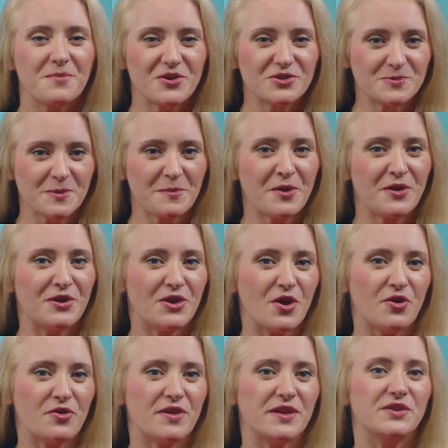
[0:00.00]
Most people
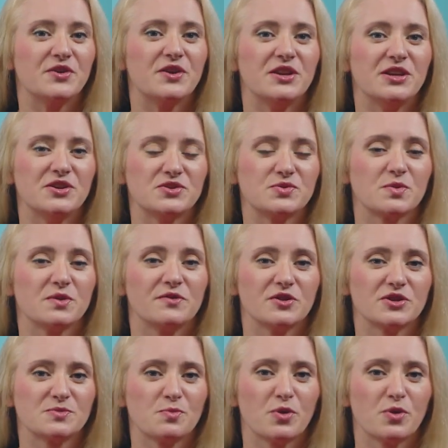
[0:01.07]
know that you can use a reverse